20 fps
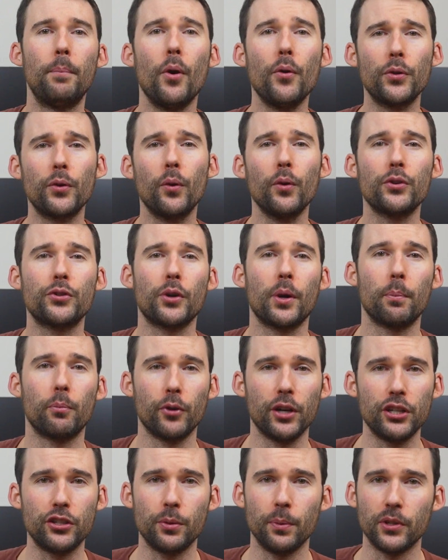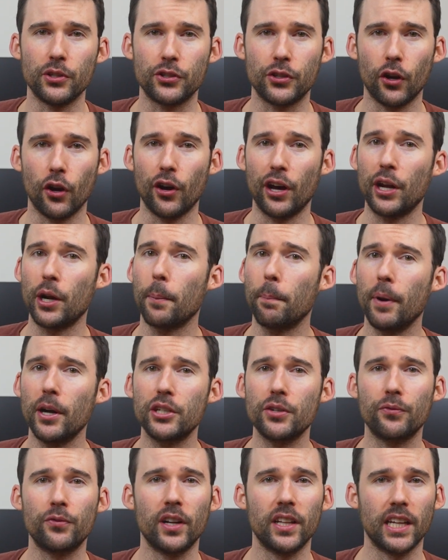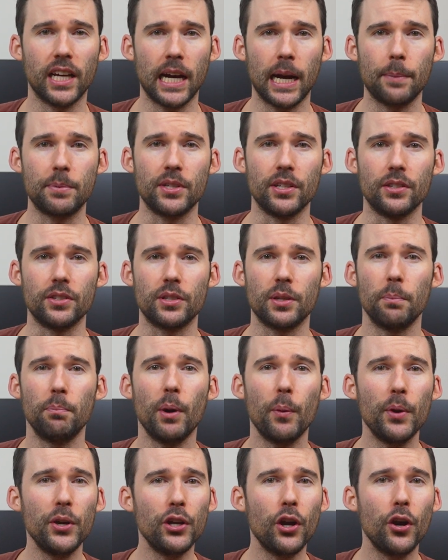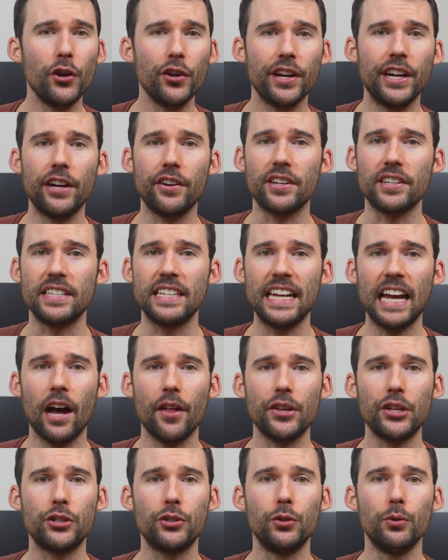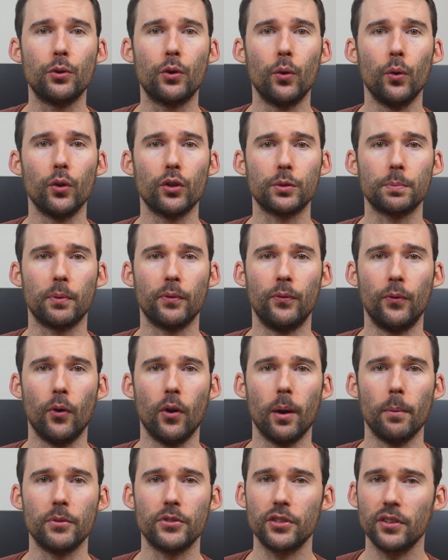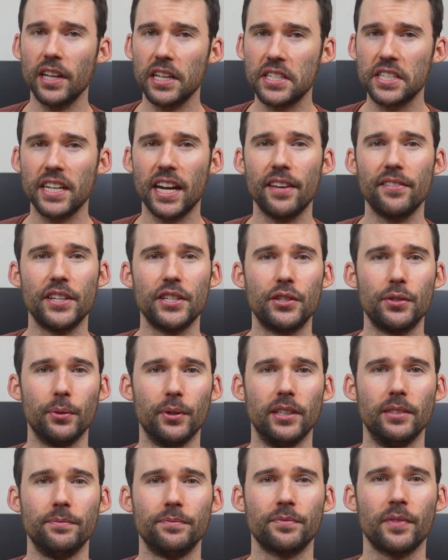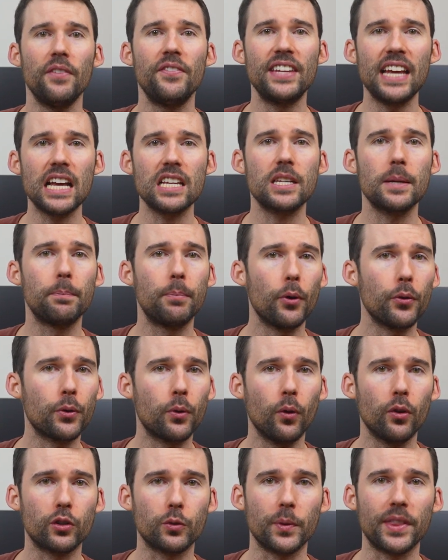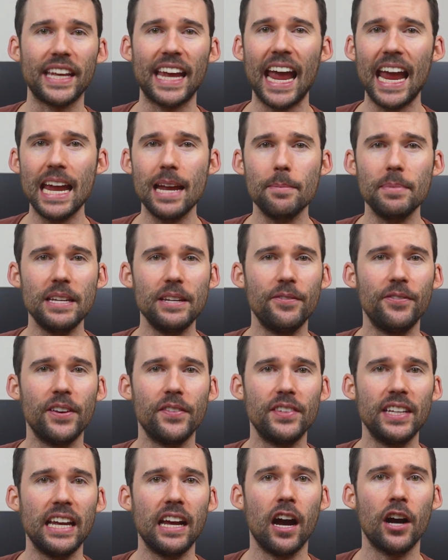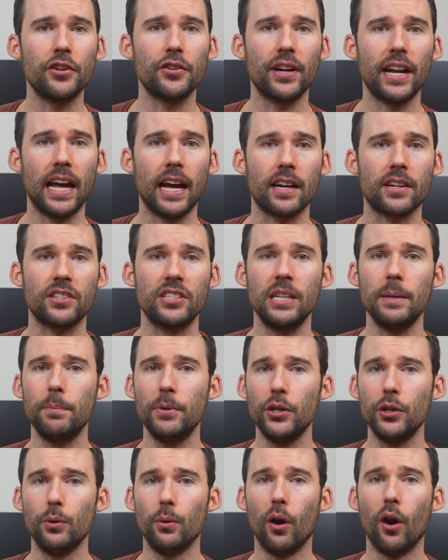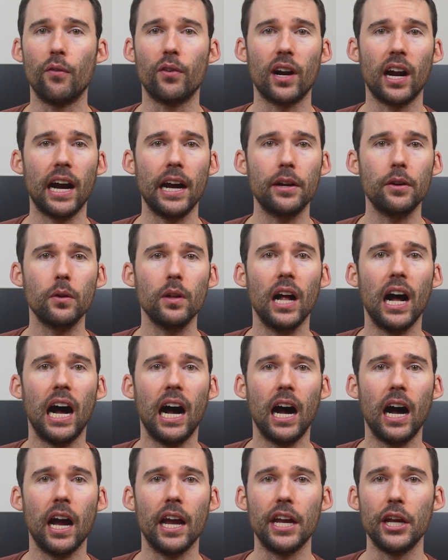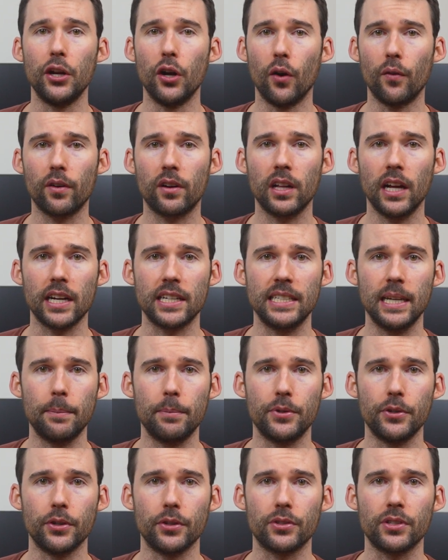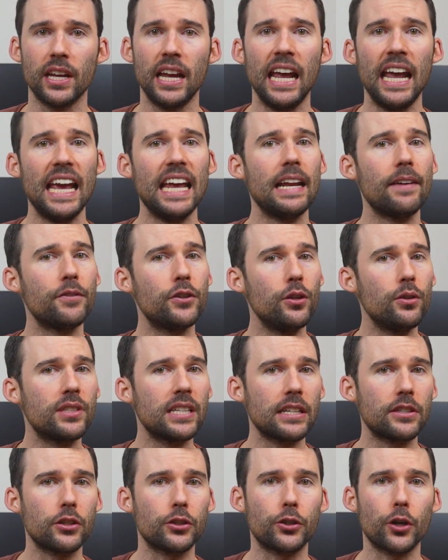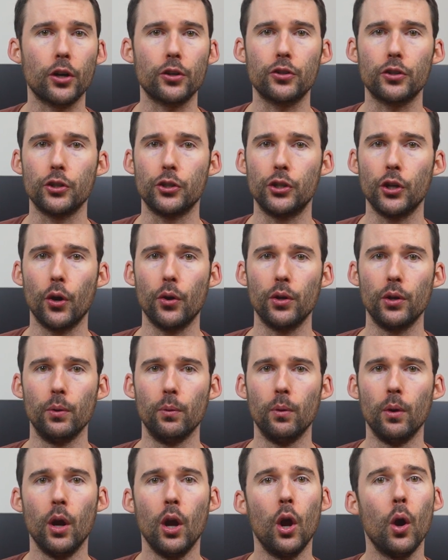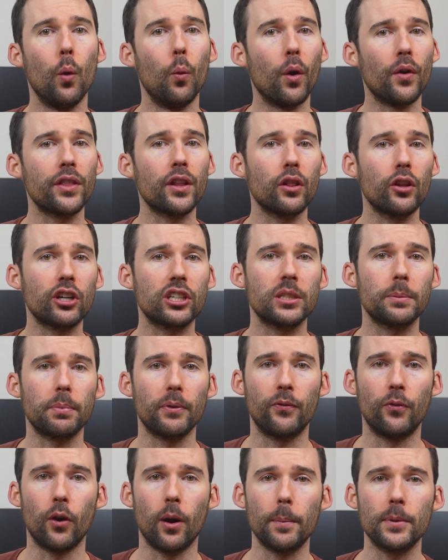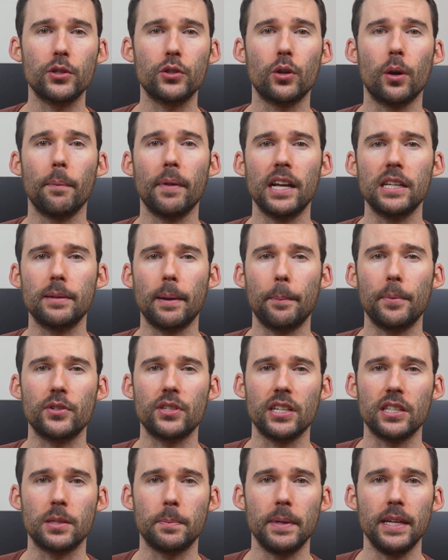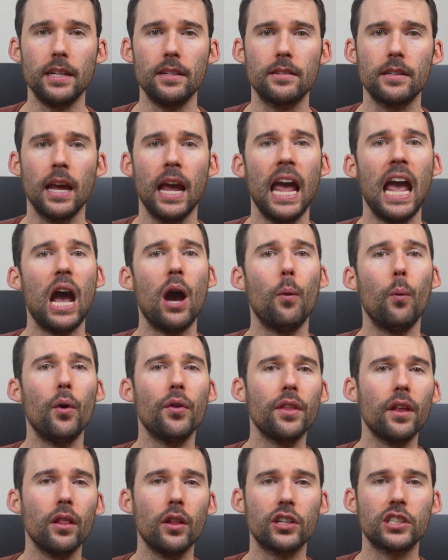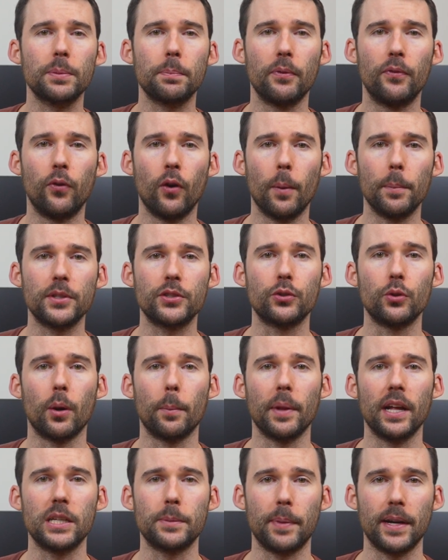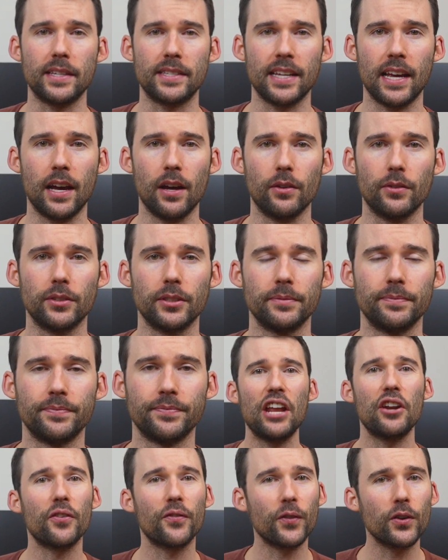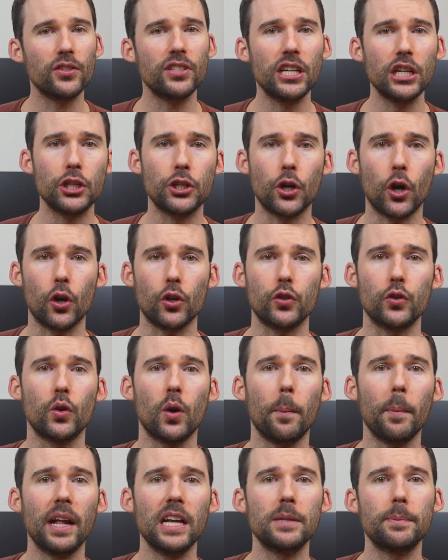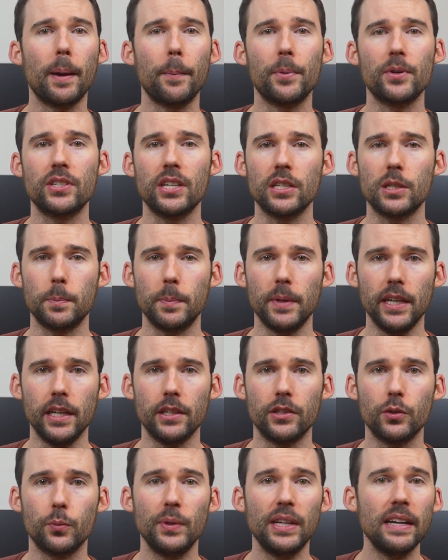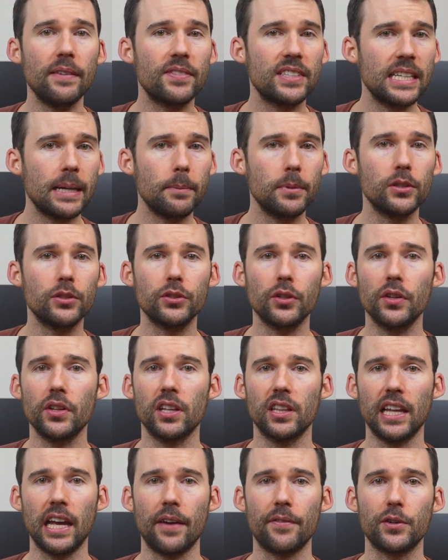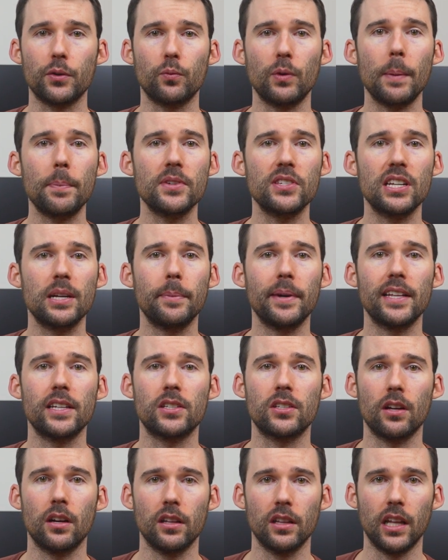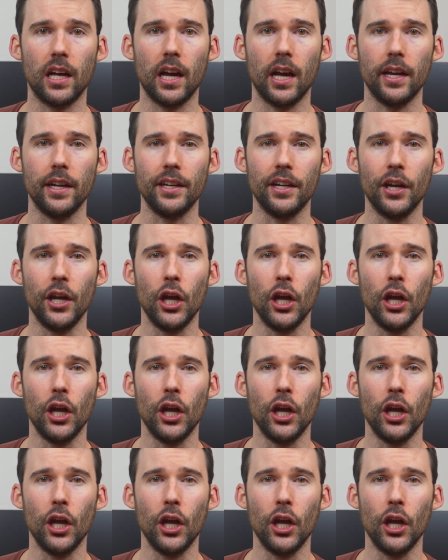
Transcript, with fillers: Both coolers are a breeze to install and are budget-friendly options, but we know you're here to see how these two coolers perform, so let's dive into it. We've tested both coolers with the A M D fifty-eight hundred X C P U over idle, high, and overclock temperatures, and have two sets of charts to show you. One that looks at performance normalized by percent speeds, and one that looks at performance normalized by sound. In our first set of charts normalized by percent speeds, we have temperatures on the left represented by the solid line,